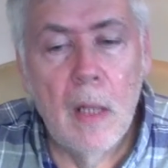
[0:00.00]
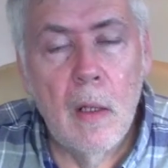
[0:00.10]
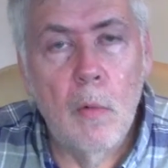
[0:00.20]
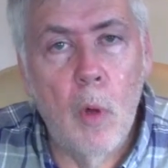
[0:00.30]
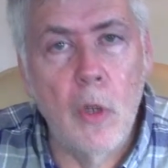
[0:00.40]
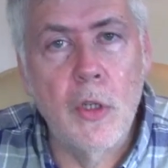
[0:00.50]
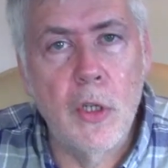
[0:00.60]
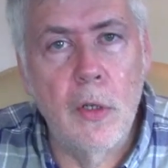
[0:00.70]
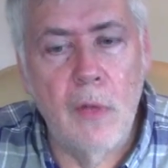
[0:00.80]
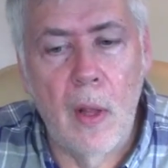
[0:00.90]
Once
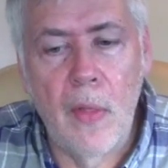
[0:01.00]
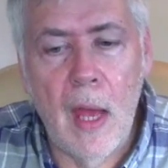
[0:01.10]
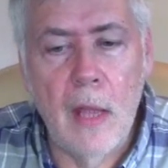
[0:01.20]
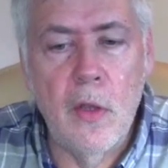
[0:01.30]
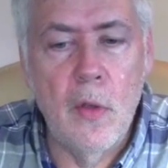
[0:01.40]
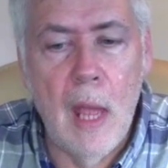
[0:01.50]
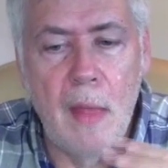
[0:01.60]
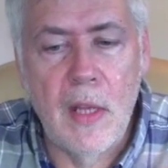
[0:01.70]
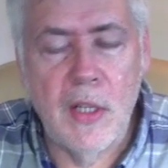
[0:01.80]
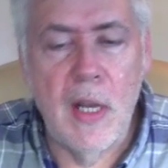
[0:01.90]
you've done that, you get
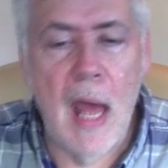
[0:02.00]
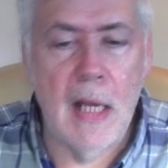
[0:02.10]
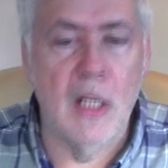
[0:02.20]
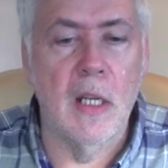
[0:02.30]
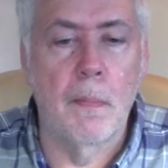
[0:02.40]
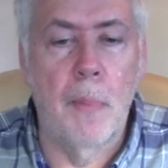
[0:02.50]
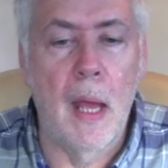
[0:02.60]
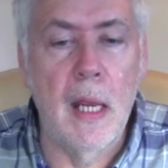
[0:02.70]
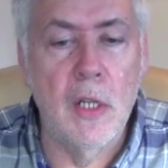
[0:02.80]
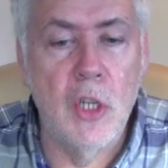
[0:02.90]
this next
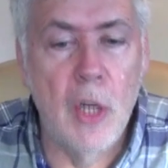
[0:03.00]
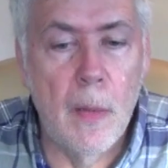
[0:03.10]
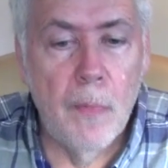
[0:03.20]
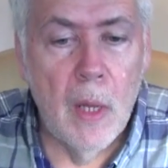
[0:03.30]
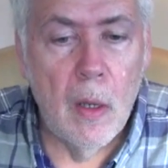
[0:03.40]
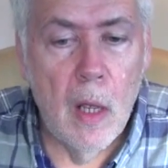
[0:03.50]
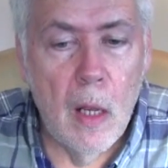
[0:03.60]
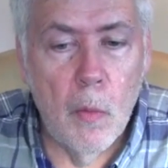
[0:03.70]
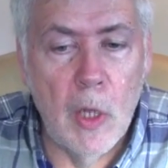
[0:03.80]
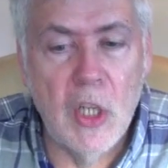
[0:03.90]
page
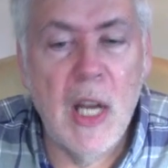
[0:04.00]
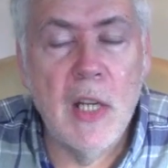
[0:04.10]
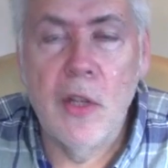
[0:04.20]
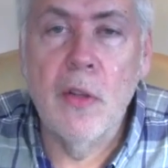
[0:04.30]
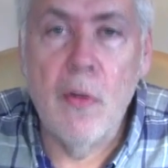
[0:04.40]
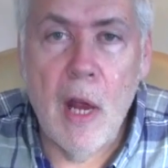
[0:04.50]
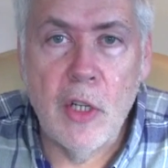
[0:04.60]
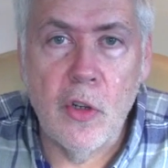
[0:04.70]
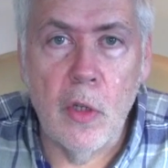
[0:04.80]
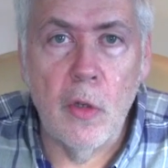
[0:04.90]
which says that the
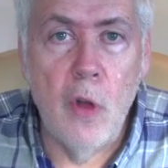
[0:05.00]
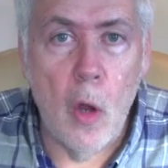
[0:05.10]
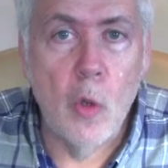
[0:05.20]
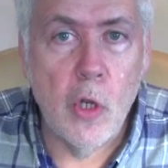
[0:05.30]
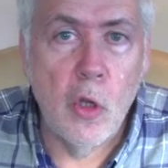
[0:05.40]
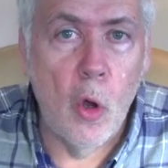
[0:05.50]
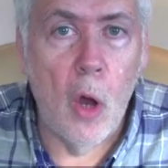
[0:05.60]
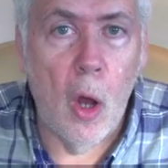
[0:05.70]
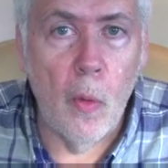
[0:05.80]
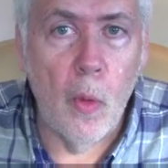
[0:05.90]
restaurant knows that you're
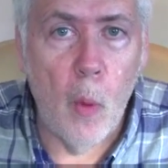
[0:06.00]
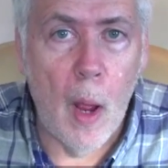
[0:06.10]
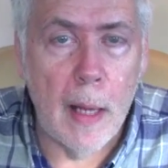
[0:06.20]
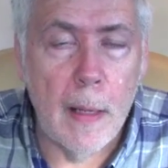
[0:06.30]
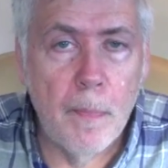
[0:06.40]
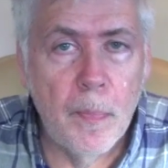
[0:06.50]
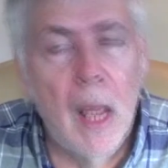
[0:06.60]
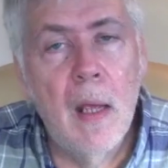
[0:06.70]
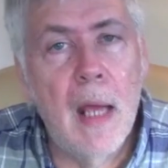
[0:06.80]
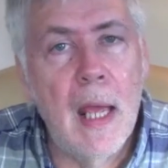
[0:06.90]
on the way.
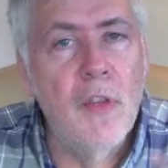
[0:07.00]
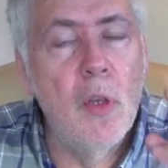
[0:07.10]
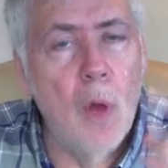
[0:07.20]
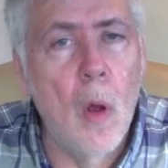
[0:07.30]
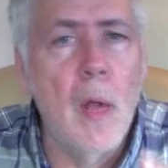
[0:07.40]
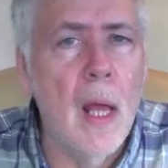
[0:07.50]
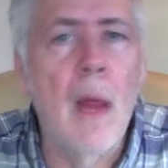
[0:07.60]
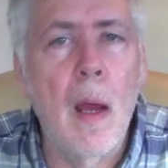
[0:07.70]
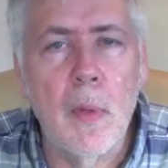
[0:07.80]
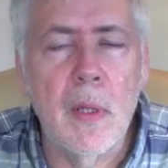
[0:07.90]
If you don't get
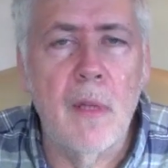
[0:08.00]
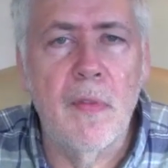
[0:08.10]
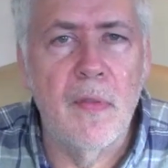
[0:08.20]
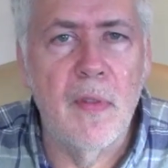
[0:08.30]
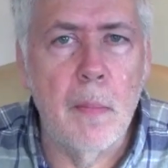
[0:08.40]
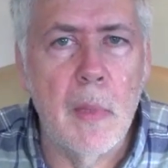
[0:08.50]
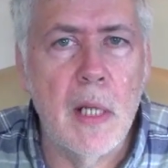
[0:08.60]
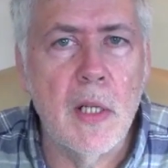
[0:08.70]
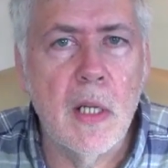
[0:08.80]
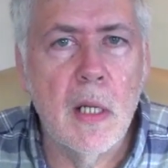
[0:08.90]
there within the 15
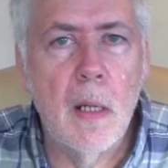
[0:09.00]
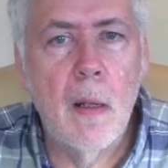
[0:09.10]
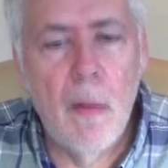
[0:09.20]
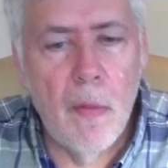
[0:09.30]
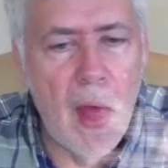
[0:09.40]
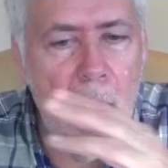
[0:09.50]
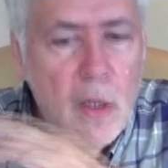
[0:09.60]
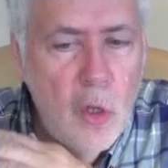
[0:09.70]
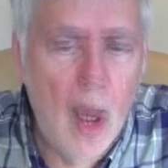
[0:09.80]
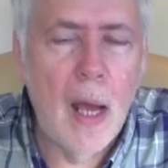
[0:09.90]
minutes, then
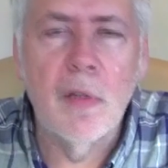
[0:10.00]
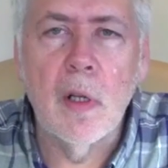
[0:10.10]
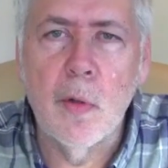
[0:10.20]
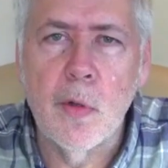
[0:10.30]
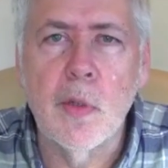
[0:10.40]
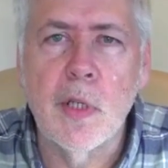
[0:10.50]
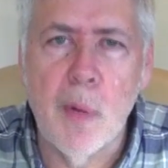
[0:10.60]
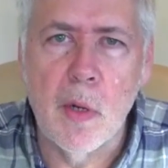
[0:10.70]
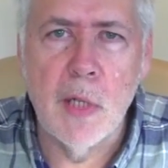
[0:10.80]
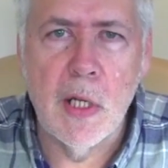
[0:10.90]
you have to go through this
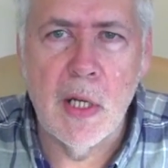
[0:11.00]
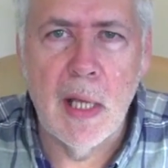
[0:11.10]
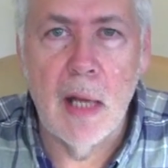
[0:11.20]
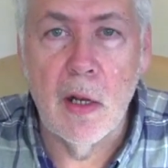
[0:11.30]
process again.